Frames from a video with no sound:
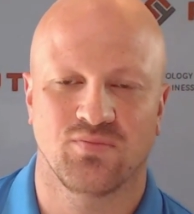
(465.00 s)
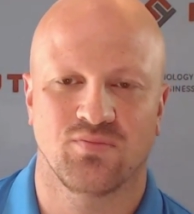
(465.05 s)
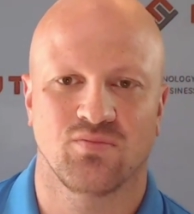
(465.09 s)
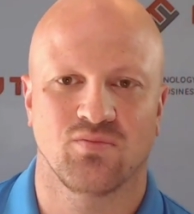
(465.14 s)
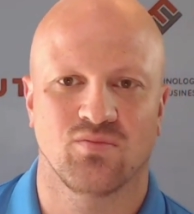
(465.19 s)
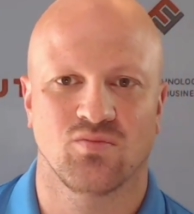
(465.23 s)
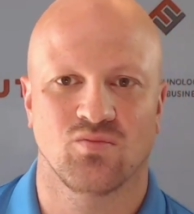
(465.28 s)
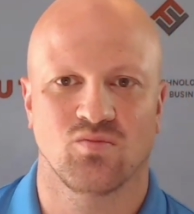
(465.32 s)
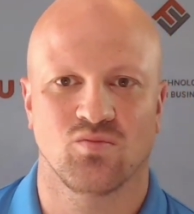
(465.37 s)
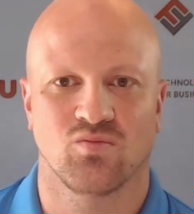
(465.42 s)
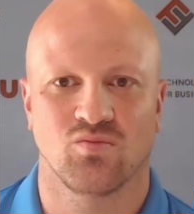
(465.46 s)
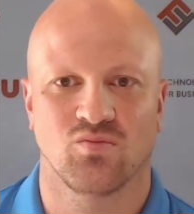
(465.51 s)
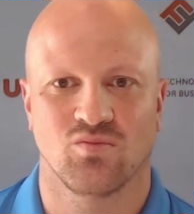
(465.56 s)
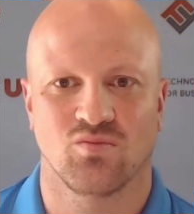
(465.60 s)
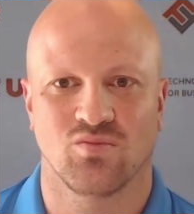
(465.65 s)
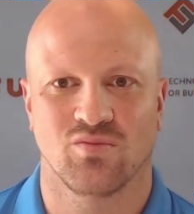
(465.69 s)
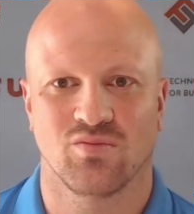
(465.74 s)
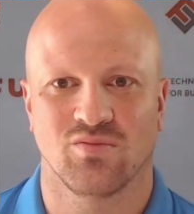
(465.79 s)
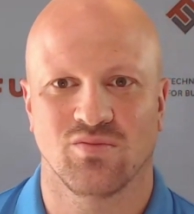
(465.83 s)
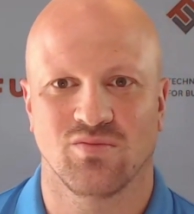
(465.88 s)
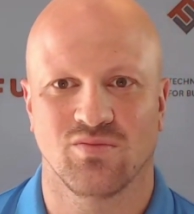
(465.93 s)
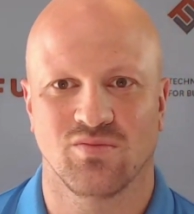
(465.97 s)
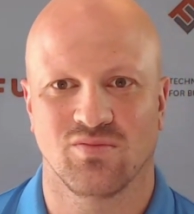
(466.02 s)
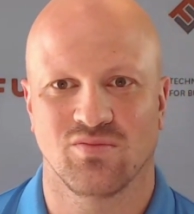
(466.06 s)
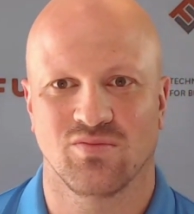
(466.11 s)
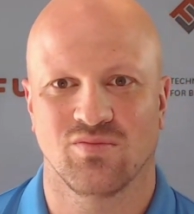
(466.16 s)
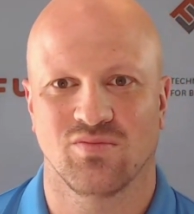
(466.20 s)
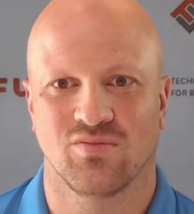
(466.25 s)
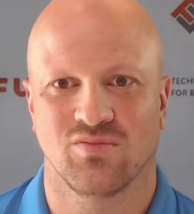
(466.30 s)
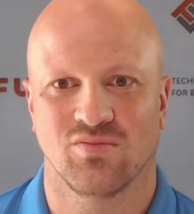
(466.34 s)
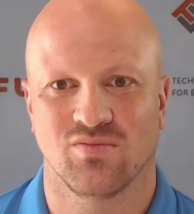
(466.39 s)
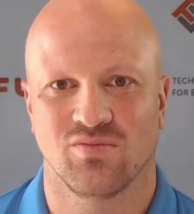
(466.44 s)

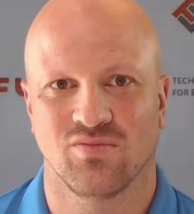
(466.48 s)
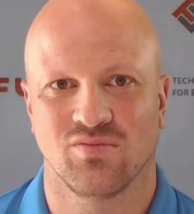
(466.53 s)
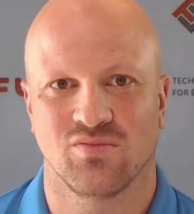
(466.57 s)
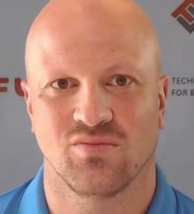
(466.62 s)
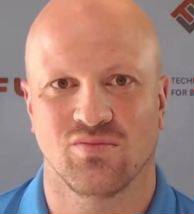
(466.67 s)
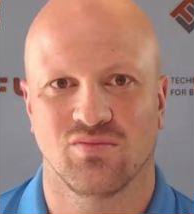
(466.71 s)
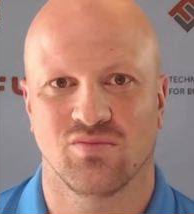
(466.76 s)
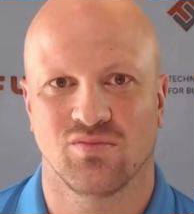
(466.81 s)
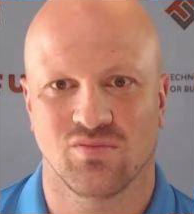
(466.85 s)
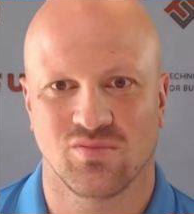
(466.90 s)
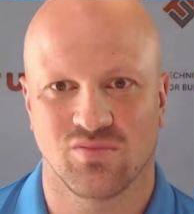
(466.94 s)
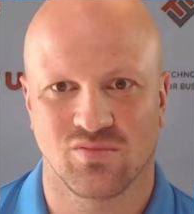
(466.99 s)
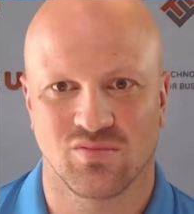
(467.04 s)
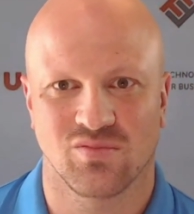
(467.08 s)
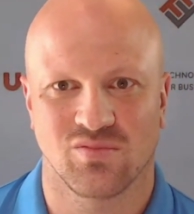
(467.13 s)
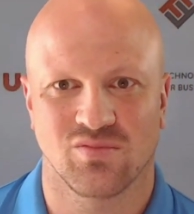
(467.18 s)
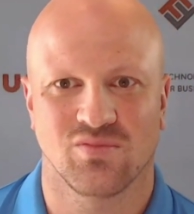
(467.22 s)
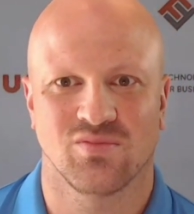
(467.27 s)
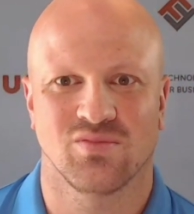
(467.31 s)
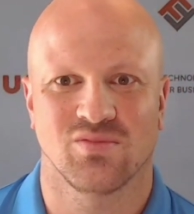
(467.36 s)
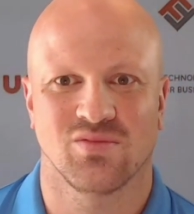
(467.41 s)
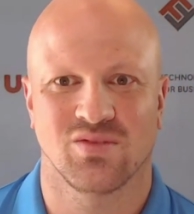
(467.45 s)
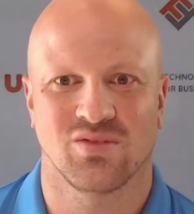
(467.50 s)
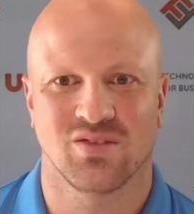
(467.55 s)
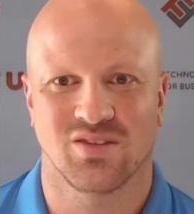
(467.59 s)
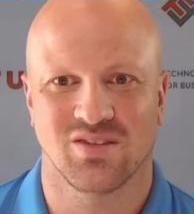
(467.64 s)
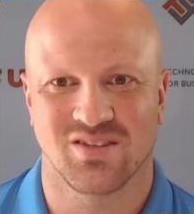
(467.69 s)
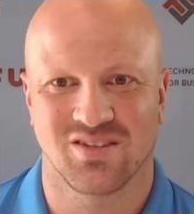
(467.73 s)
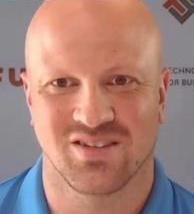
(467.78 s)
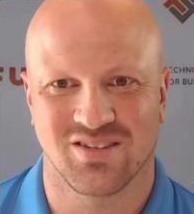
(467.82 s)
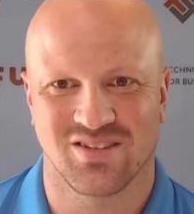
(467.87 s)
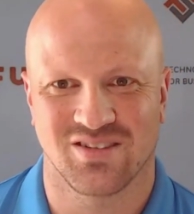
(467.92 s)

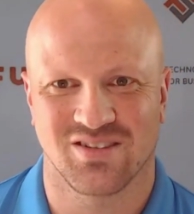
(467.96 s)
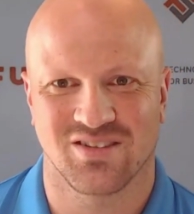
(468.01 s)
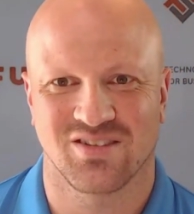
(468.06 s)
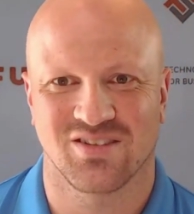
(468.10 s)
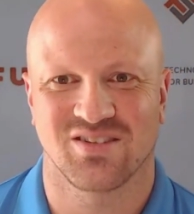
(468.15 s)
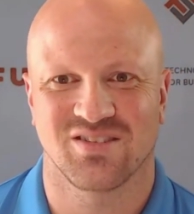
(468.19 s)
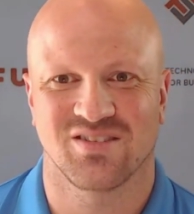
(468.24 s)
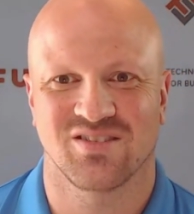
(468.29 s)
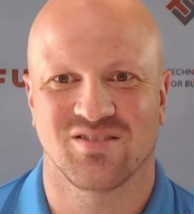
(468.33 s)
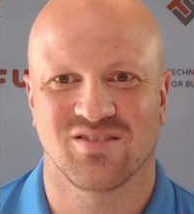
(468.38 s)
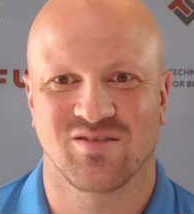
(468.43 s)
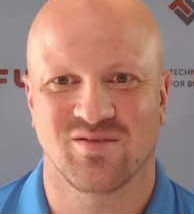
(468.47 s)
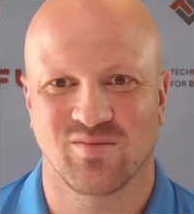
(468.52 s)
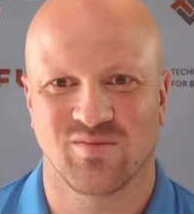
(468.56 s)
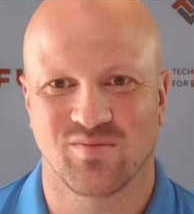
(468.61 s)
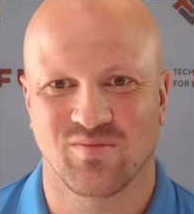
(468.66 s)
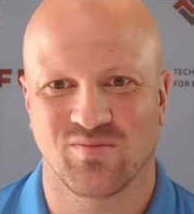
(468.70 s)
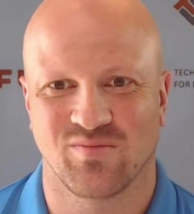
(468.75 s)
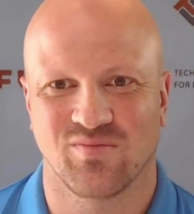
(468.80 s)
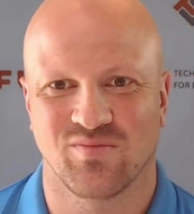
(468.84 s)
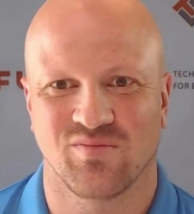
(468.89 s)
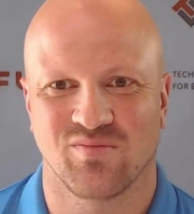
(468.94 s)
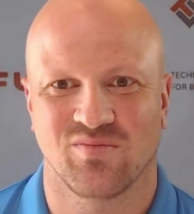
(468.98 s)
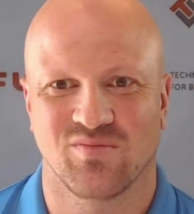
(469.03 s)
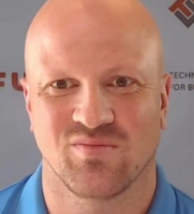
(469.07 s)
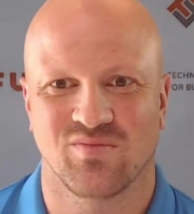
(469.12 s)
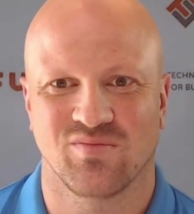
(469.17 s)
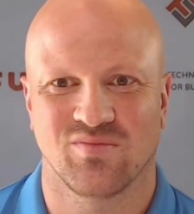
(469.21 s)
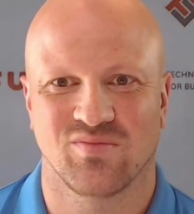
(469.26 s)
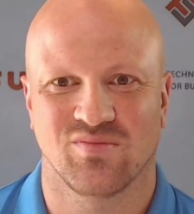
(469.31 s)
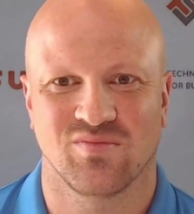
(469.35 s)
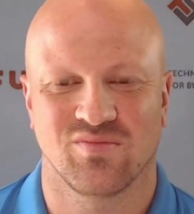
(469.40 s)

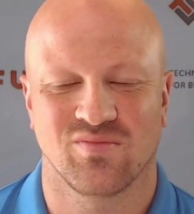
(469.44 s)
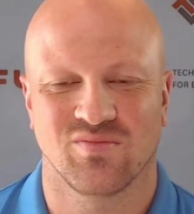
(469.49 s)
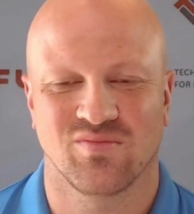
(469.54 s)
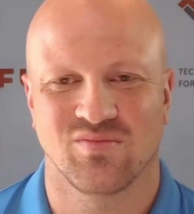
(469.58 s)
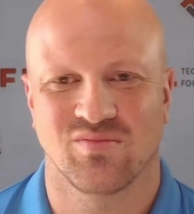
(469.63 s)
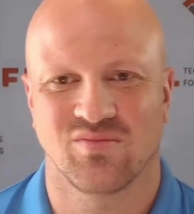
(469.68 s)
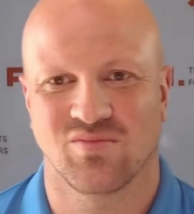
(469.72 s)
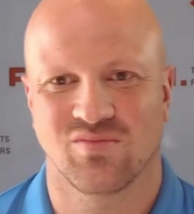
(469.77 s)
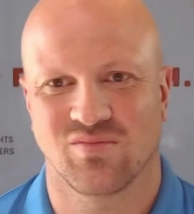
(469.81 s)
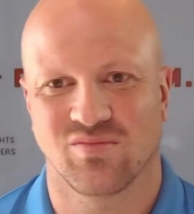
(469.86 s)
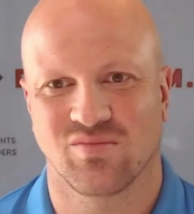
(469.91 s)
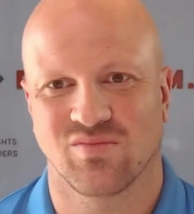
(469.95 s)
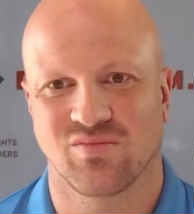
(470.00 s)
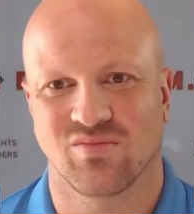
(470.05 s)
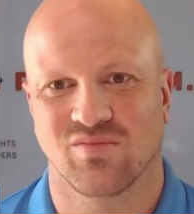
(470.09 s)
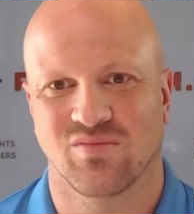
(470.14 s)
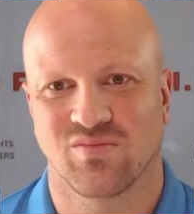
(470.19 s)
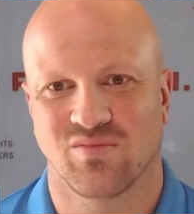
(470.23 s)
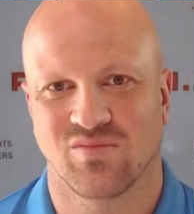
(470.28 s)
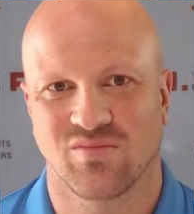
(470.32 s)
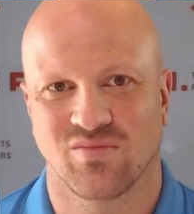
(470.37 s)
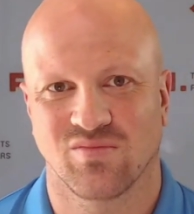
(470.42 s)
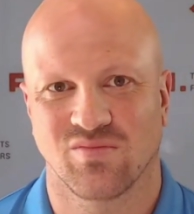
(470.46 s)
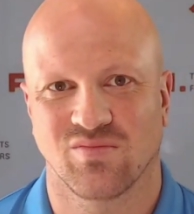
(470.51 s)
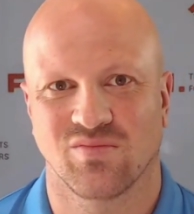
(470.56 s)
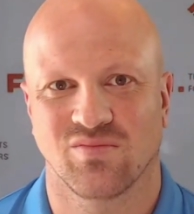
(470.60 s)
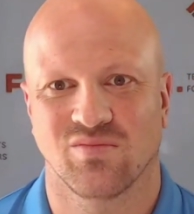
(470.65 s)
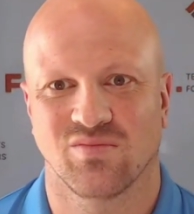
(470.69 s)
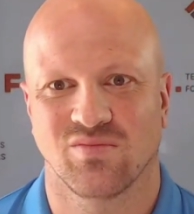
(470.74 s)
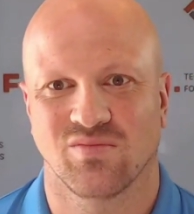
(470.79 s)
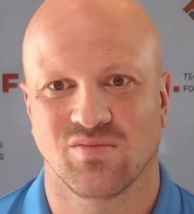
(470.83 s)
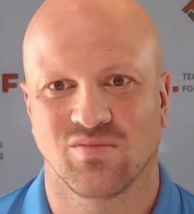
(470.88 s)

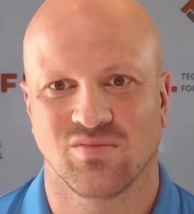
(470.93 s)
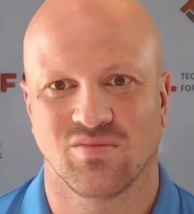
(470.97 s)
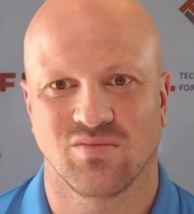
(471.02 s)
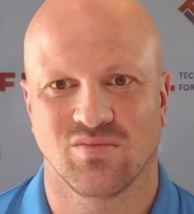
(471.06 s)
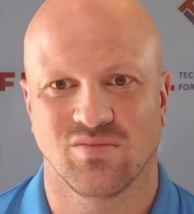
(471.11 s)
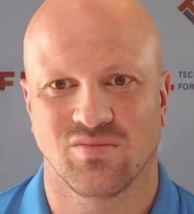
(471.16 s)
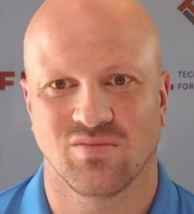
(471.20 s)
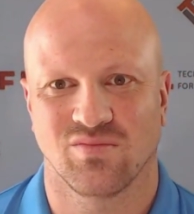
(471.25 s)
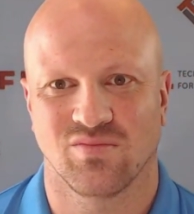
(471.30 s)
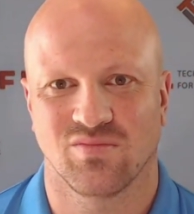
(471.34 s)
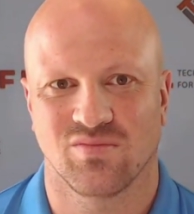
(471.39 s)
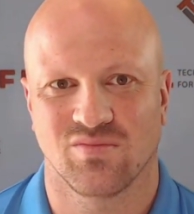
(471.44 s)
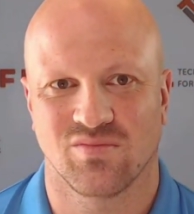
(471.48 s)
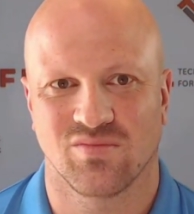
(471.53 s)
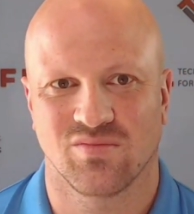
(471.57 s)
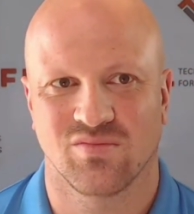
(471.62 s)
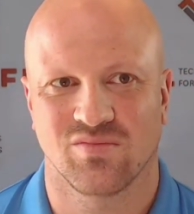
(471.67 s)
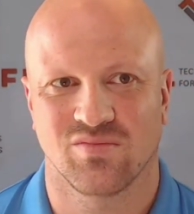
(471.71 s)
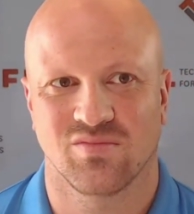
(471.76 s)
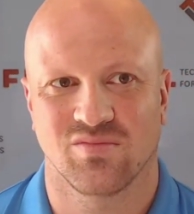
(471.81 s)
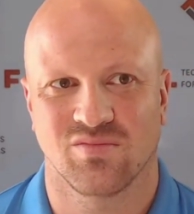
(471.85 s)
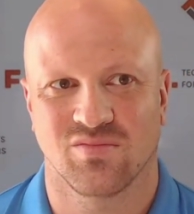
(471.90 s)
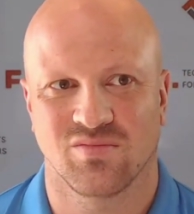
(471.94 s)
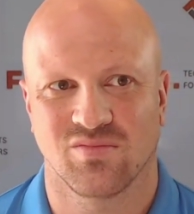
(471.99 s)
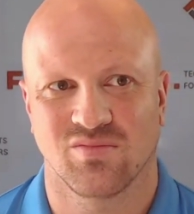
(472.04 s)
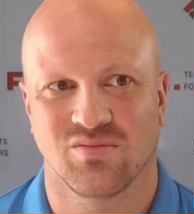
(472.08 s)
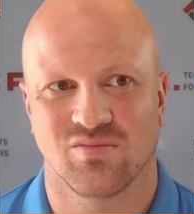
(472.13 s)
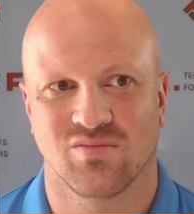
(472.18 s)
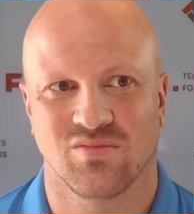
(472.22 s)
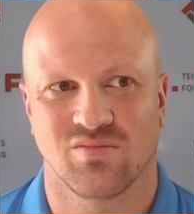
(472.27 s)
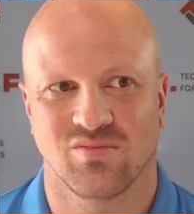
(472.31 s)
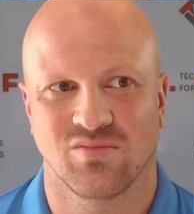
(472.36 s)

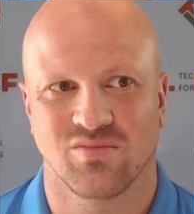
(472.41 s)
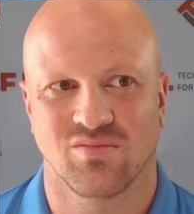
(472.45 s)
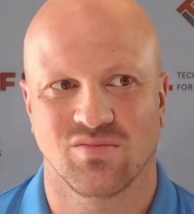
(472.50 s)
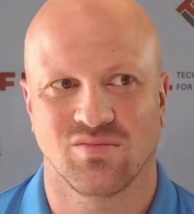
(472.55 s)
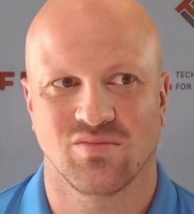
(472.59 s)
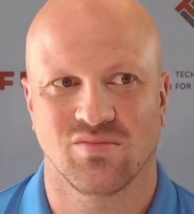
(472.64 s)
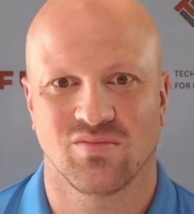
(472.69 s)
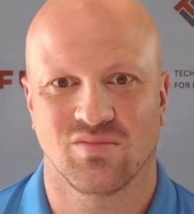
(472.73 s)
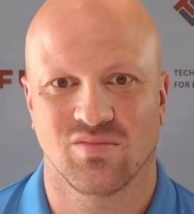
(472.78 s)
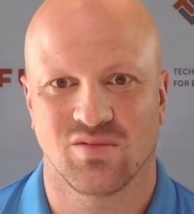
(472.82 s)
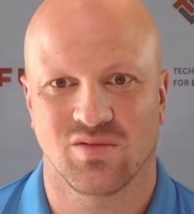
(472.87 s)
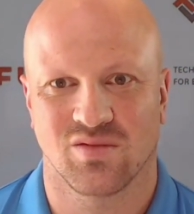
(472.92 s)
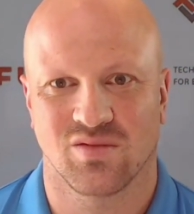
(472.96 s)
This person isn't speaking.